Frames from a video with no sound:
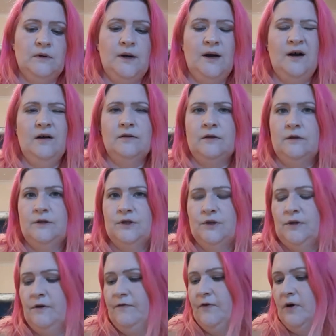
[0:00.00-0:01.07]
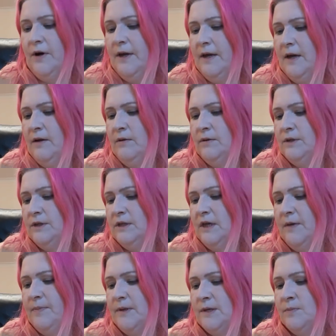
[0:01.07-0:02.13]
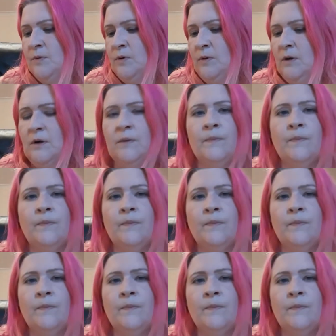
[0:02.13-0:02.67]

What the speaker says: I'll do it in a 40 count just to keep it smaller.